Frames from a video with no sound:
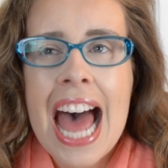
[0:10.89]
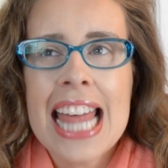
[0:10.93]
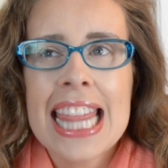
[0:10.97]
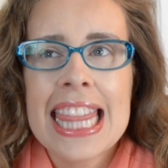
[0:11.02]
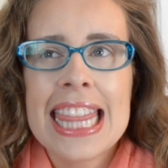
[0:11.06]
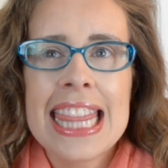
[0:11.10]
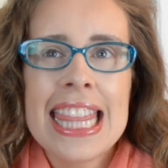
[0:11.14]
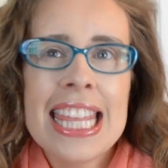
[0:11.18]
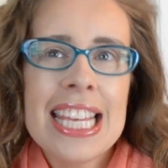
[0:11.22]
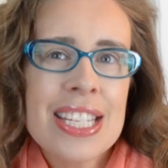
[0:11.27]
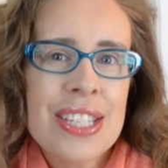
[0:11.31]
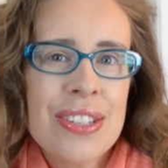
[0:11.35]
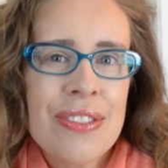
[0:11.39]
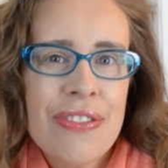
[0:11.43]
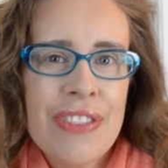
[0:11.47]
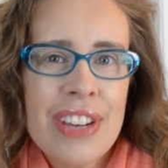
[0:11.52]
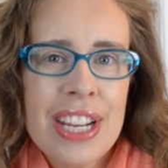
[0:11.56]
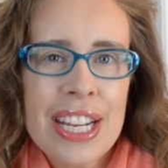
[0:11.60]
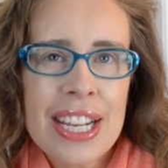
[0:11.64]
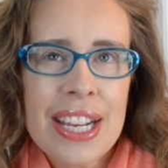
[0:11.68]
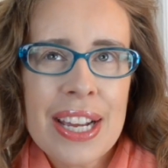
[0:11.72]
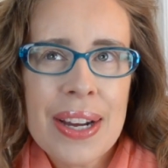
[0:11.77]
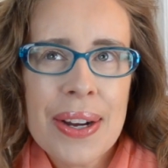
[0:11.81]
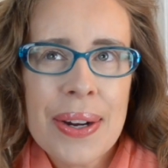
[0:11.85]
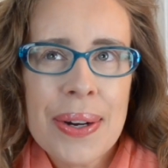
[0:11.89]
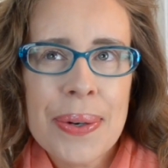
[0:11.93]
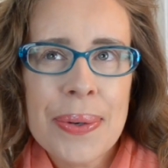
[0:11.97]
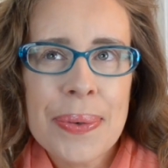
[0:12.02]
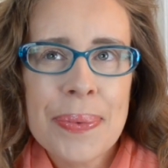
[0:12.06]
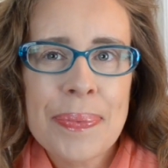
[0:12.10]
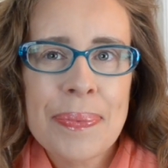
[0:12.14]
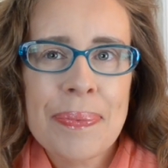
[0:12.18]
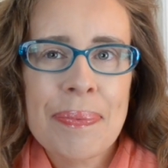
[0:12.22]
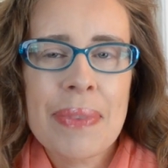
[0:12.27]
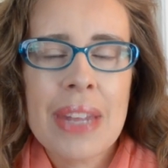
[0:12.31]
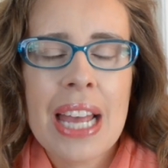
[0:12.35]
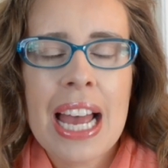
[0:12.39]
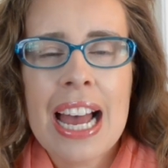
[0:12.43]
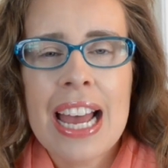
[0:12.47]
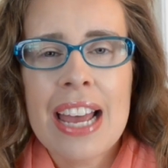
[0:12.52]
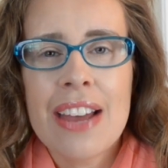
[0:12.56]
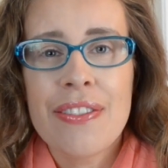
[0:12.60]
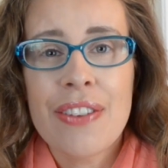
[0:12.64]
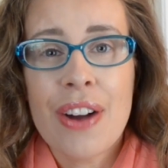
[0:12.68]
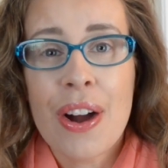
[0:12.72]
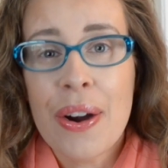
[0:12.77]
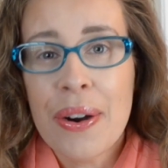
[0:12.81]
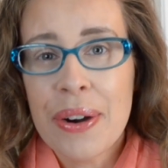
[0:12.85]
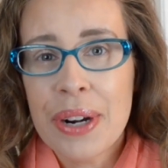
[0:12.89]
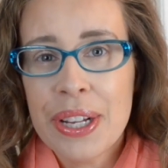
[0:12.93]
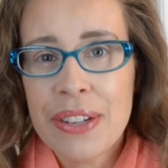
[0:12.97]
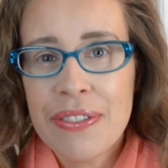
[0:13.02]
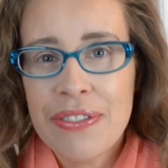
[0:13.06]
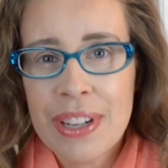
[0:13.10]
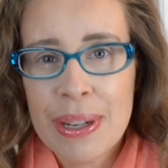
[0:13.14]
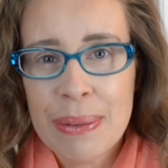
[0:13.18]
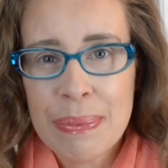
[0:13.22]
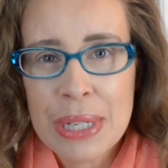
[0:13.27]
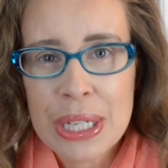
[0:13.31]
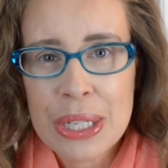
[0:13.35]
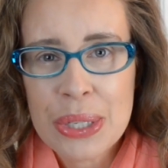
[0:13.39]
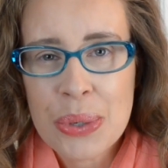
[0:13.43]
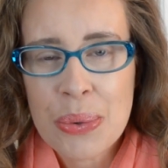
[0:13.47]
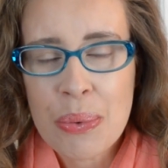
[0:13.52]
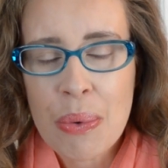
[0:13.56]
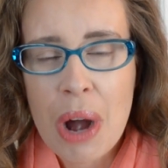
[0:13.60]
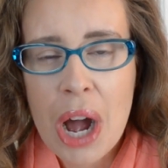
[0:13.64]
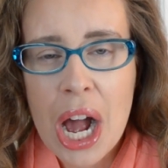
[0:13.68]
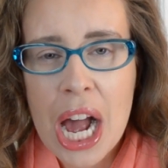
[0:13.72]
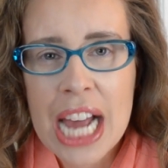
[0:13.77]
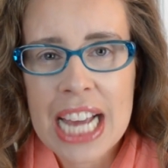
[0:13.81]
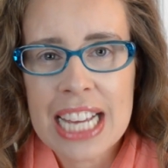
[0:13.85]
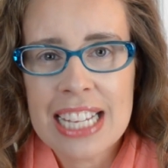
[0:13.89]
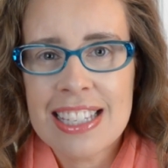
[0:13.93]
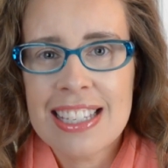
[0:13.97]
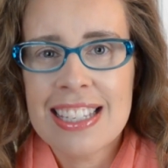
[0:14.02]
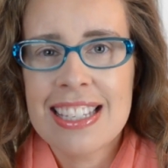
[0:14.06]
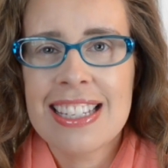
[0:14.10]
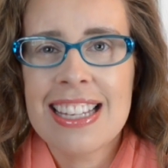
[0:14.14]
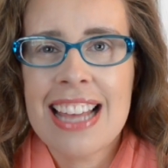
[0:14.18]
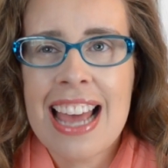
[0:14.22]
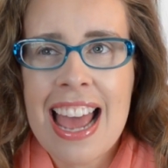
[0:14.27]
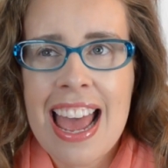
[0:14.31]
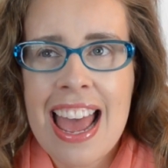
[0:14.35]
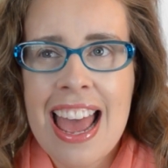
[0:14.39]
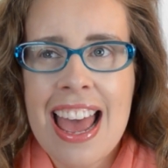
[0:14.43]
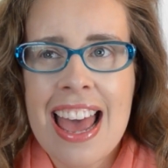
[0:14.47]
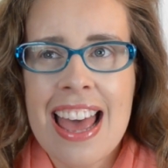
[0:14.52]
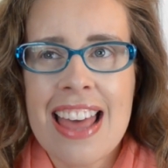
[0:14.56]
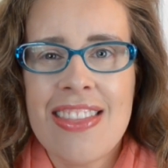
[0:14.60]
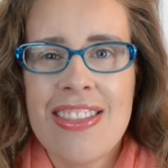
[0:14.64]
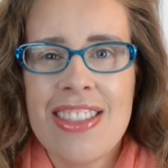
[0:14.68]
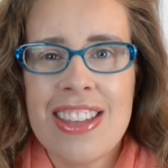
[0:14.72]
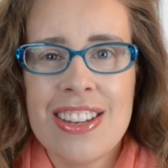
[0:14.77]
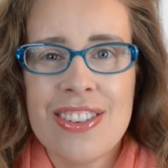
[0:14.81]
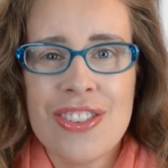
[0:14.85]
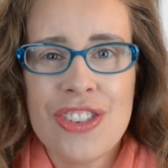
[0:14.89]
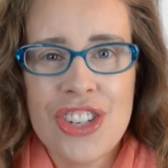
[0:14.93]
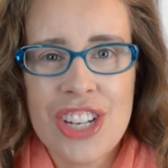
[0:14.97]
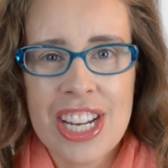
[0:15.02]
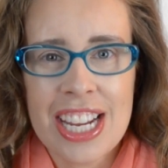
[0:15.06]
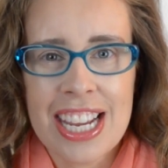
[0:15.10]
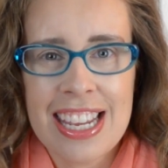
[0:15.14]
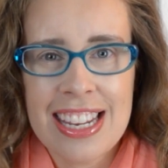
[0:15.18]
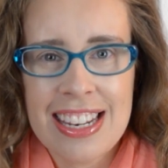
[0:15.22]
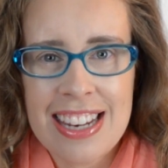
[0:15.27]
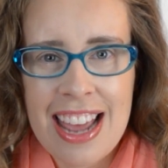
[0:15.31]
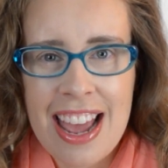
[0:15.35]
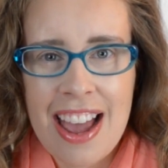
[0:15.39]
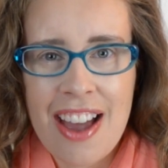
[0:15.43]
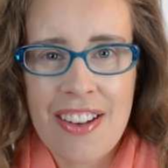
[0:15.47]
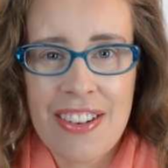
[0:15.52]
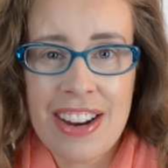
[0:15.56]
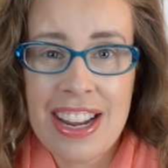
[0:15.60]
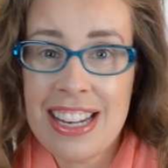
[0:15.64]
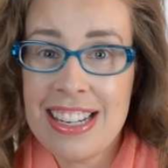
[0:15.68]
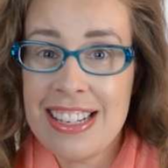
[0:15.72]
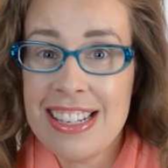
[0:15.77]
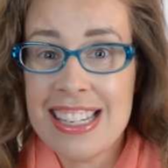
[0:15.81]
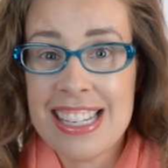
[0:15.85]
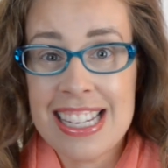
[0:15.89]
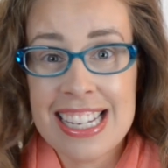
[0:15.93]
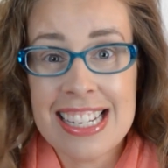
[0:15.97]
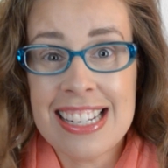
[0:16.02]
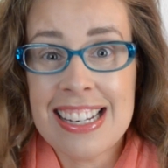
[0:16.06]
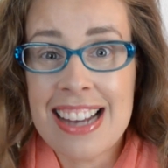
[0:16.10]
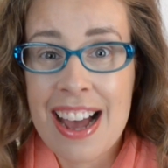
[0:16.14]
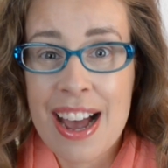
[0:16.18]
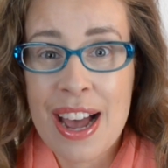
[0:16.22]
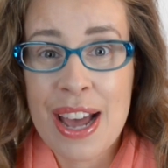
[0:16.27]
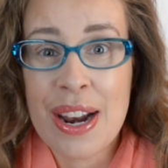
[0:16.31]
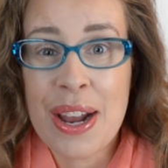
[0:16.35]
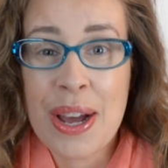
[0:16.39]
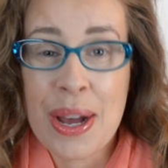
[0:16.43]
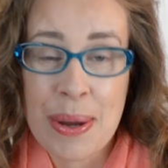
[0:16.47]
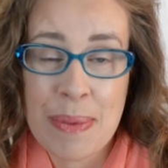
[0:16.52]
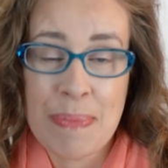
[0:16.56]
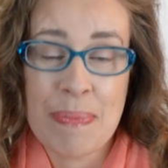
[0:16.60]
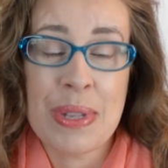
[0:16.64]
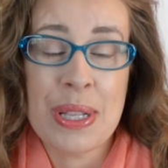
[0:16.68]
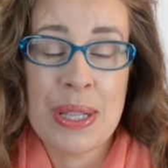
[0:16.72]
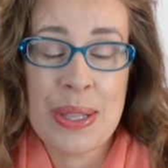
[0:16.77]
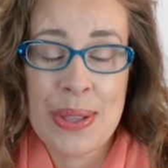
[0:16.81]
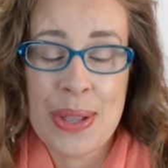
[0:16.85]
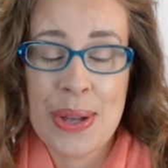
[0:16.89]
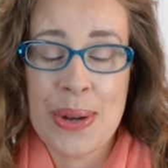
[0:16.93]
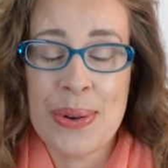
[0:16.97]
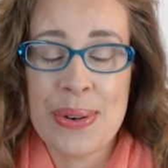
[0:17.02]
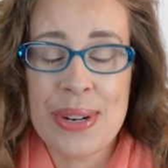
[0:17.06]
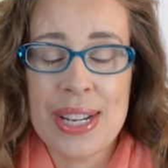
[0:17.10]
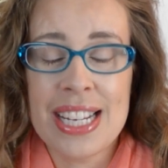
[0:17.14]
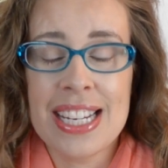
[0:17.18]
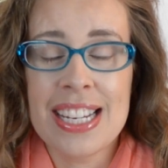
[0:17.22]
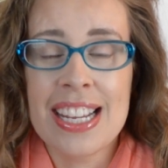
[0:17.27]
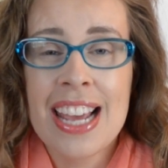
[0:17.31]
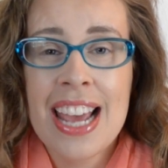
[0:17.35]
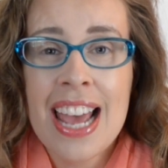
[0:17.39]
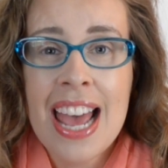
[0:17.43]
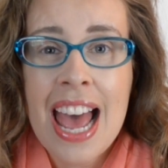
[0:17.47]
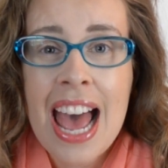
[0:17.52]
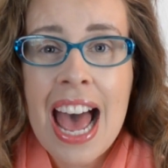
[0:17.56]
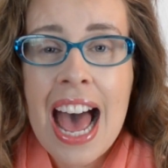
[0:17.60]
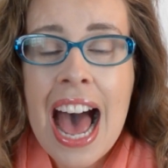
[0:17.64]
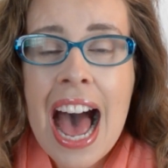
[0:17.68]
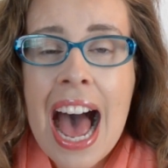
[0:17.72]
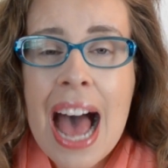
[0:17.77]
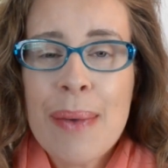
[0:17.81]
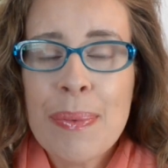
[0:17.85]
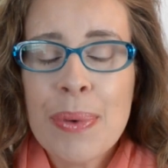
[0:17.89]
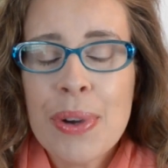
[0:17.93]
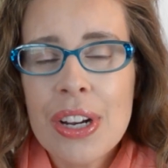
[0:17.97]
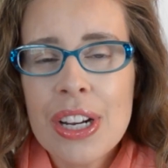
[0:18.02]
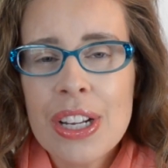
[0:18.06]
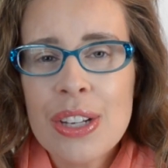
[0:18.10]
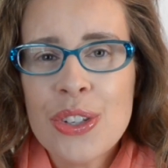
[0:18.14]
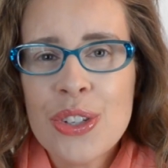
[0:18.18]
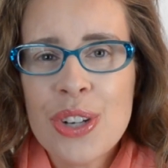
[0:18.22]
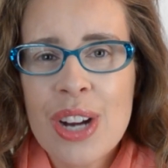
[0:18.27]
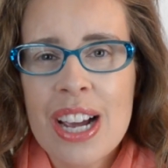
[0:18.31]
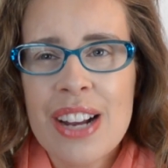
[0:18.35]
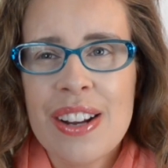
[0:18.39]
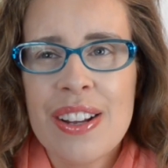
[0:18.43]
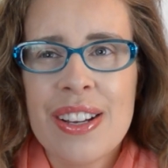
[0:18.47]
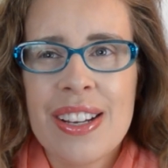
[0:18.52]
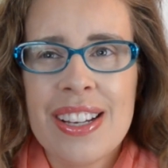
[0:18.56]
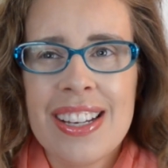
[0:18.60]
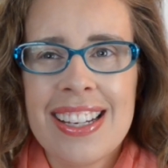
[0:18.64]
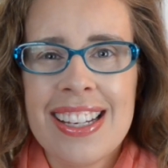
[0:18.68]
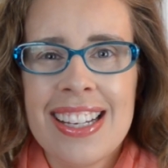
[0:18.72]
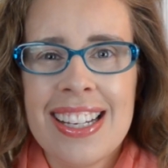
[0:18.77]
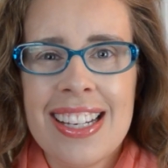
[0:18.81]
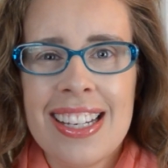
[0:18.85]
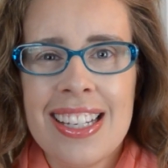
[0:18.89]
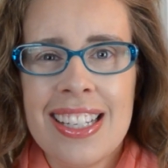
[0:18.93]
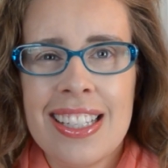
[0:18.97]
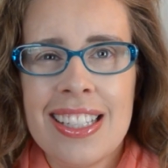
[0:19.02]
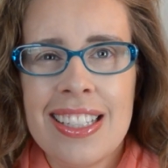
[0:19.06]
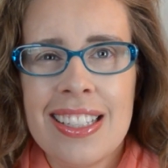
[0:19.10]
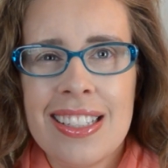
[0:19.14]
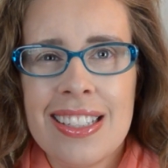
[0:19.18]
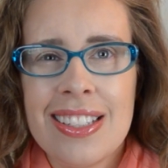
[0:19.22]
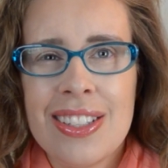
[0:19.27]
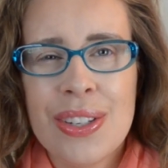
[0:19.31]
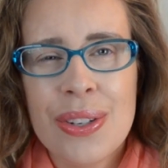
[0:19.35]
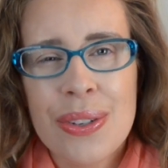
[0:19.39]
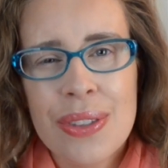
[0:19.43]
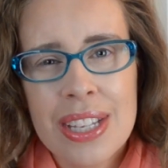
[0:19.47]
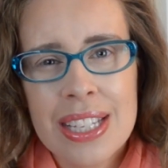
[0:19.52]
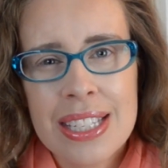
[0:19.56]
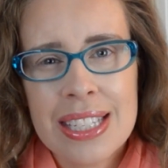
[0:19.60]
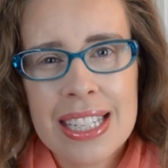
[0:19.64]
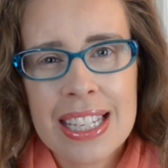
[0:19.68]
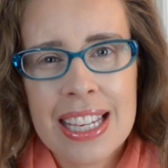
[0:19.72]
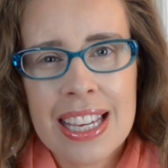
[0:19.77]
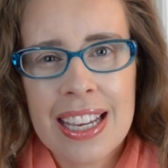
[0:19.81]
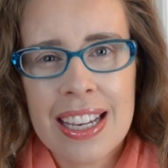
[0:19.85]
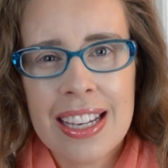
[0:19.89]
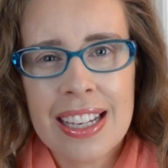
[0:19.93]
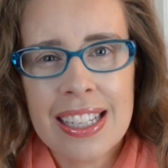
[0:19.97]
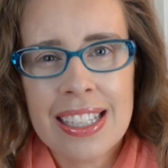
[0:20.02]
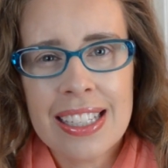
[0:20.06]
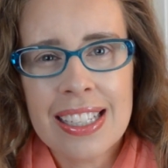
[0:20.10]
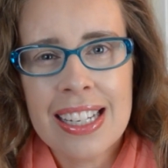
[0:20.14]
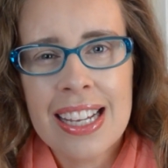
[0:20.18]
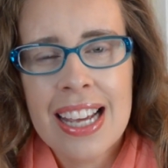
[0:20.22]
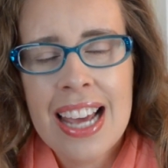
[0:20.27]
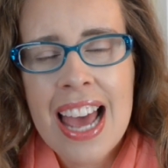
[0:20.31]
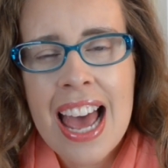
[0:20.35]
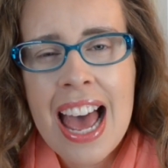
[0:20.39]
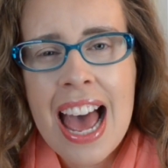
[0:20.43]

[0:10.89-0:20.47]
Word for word: This video, I have already filmed it twice and then chickened out and did not upload it. I'm going to try to do this again.